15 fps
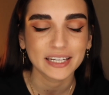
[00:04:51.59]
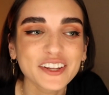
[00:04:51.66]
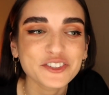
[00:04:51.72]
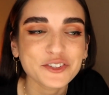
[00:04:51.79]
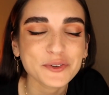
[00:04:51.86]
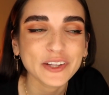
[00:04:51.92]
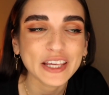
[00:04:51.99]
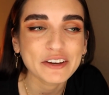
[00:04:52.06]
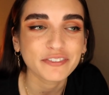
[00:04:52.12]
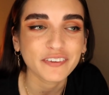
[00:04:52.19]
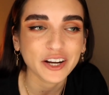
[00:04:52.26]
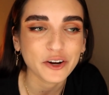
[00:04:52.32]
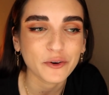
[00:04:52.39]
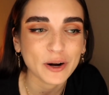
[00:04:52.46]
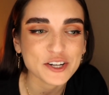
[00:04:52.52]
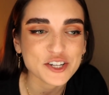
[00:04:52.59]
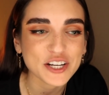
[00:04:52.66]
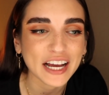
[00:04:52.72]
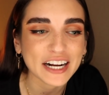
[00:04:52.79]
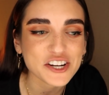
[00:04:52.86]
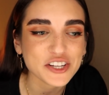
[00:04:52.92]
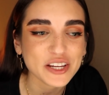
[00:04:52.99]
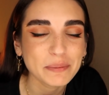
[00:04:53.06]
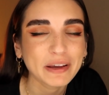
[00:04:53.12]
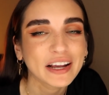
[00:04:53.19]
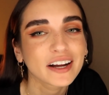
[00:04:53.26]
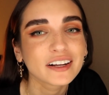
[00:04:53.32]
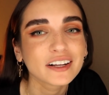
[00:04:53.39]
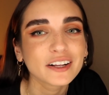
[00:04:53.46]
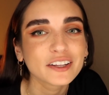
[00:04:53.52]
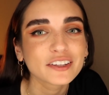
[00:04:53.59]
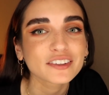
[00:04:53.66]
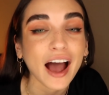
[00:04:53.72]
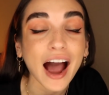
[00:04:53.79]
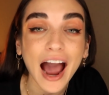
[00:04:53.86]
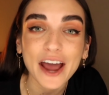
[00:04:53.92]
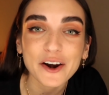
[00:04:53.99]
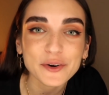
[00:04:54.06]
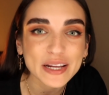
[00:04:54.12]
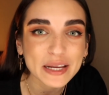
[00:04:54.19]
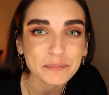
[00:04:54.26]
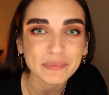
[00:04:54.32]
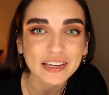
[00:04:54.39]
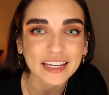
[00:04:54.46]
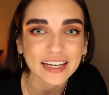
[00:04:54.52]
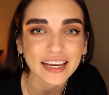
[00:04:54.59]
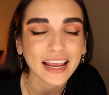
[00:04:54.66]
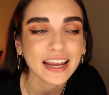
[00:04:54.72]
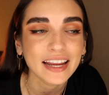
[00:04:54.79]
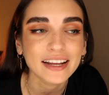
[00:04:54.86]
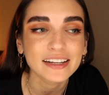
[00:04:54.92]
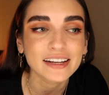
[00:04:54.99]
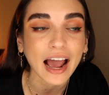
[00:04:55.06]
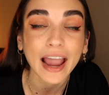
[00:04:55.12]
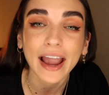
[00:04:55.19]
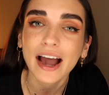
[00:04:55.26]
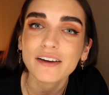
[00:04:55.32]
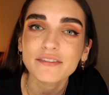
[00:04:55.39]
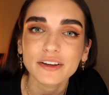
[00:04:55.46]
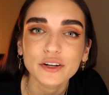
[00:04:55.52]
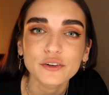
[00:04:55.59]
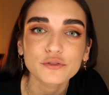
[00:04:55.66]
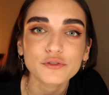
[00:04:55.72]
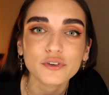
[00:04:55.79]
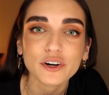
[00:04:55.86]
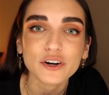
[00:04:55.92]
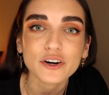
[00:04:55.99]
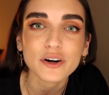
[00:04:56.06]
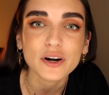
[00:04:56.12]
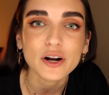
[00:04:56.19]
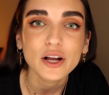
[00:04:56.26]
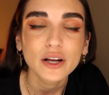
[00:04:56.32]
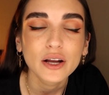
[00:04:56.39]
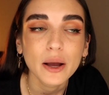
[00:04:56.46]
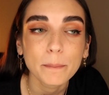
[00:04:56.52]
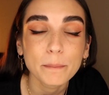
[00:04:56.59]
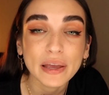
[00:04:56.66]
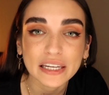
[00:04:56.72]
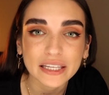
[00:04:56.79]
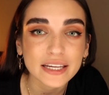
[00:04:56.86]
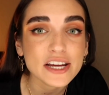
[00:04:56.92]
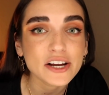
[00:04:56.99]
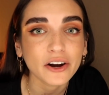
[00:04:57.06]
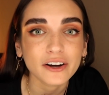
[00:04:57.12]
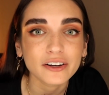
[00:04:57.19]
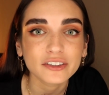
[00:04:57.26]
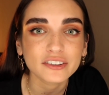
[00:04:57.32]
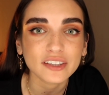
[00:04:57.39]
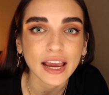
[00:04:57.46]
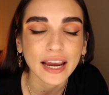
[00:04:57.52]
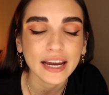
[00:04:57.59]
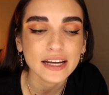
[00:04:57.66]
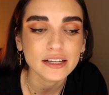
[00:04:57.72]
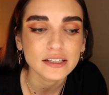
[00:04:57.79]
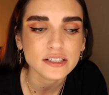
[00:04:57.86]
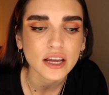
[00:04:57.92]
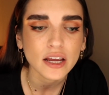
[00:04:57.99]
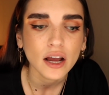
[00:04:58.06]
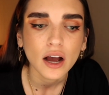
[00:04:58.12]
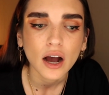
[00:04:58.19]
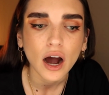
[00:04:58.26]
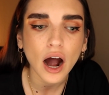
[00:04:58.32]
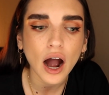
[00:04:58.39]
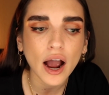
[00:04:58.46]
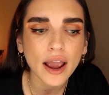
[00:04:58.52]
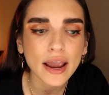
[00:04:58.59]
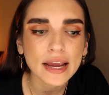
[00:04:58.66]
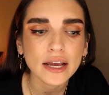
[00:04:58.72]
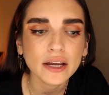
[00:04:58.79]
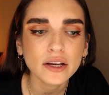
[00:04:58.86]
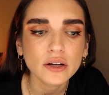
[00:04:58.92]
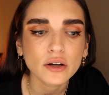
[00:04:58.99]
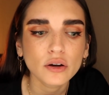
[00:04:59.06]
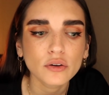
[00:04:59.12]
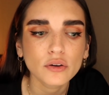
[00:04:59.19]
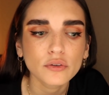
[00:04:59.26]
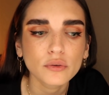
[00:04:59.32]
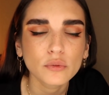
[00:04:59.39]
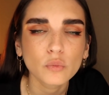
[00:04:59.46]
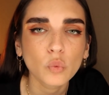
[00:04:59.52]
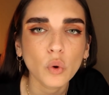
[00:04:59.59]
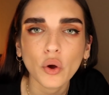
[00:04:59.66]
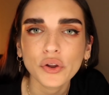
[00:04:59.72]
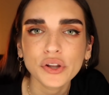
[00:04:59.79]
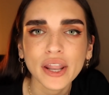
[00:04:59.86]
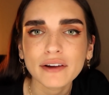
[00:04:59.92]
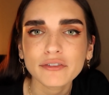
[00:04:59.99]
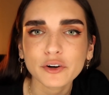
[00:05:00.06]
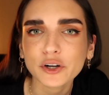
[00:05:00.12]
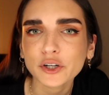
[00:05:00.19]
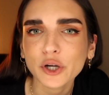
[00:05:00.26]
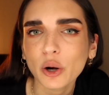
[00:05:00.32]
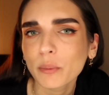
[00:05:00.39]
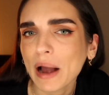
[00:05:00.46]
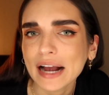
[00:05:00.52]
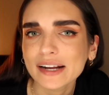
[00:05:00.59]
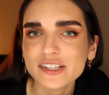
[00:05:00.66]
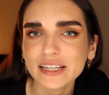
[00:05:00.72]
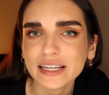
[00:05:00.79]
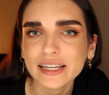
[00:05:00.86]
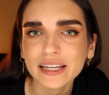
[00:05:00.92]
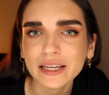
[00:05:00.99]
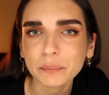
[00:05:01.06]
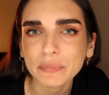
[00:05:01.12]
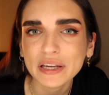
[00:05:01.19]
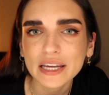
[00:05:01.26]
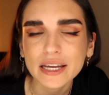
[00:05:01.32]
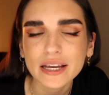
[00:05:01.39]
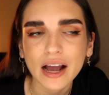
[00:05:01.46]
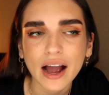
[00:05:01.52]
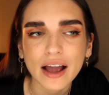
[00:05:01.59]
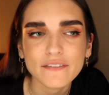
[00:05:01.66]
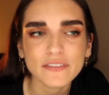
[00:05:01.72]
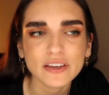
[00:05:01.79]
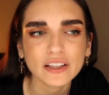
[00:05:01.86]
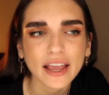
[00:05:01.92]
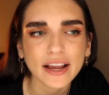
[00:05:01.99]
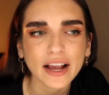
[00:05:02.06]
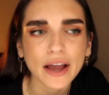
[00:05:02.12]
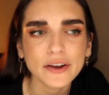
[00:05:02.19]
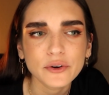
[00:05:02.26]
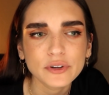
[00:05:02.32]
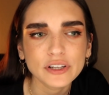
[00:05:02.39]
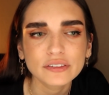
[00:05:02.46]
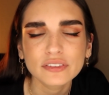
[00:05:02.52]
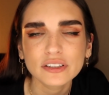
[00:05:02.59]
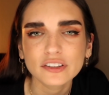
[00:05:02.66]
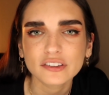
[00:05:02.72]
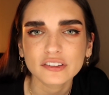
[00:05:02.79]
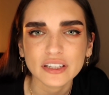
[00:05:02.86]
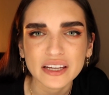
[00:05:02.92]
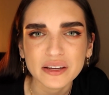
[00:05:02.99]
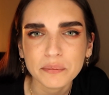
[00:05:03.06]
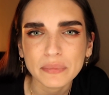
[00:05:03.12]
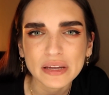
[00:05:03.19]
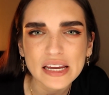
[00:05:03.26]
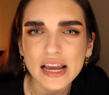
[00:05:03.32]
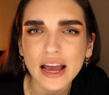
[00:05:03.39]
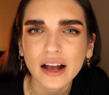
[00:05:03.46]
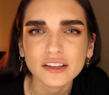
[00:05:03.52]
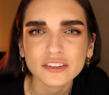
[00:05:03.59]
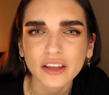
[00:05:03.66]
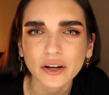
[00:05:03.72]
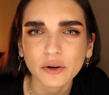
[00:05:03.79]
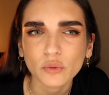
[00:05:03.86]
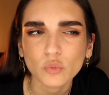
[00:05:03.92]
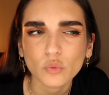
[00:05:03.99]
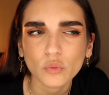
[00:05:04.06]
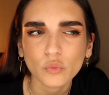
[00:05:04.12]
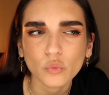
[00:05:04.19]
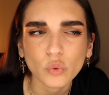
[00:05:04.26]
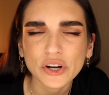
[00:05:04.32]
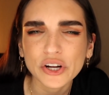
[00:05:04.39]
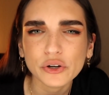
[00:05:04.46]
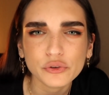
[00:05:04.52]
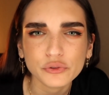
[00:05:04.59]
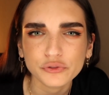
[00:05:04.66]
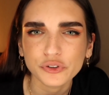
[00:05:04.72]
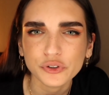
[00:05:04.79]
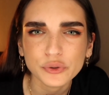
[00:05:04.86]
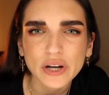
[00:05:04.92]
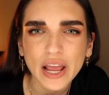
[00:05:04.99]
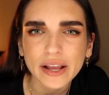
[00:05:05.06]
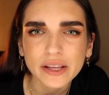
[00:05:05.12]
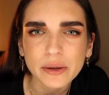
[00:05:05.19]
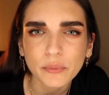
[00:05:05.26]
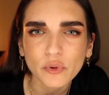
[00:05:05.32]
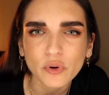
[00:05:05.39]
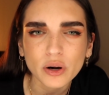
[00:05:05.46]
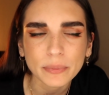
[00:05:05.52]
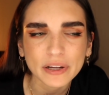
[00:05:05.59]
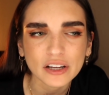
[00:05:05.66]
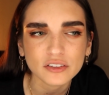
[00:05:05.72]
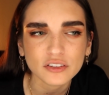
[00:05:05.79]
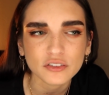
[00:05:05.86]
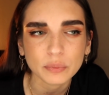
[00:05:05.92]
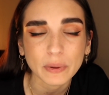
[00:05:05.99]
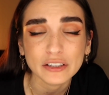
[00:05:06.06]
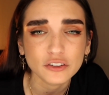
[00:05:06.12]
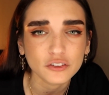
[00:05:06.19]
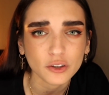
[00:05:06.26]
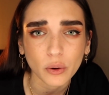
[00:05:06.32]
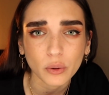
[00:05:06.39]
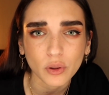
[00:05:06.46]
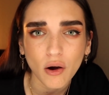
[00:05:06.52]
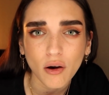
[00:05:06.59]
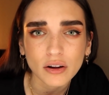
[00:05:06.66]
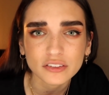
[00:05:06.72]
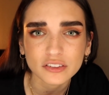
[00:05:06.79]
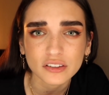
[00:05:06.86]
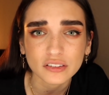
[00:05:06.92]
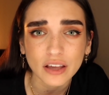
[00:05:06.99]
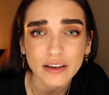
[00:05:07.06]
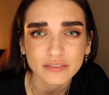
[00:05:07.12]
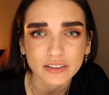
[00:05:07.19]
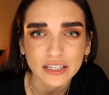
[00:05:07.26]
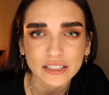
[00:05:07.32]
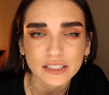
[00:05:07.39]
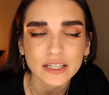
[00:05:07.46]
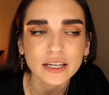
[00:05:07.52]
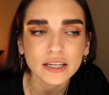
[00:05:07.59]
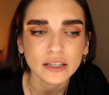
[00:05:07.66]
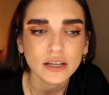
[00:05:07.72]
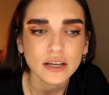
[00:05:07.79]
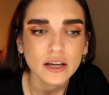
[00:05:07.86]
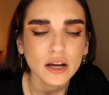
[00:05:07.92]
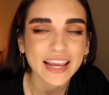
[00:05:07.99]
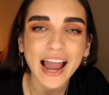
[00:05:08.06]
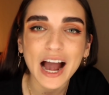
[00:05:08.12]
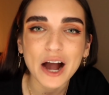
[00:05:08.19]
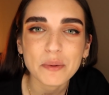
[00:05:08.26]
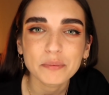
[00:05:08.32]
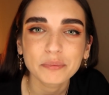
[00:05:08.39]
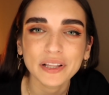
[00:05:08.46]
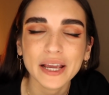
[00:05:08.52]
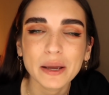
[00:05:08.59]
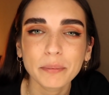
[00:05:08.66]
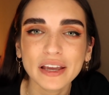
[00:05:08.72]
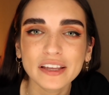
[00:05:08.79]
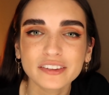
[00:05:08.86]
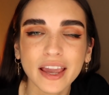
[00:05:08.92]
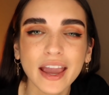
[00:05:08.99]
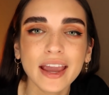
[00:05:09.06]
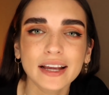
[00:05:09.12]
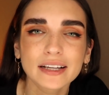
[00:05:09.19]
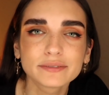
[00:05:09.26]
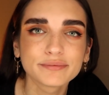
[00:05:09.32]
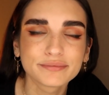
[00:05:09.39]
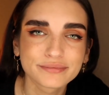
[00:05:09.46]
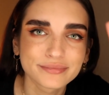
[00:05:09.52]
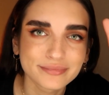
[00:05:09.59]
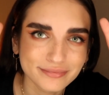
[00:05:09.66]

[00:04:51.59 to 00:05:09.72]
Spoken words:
That's a really funny question actually, because I don't eat meat, and I haven't for many years, and I will never go back to eating meat. I feel I don't even see meat as like real food anymore because it's been so long since I've eaten it. Yeah, plant-based gang.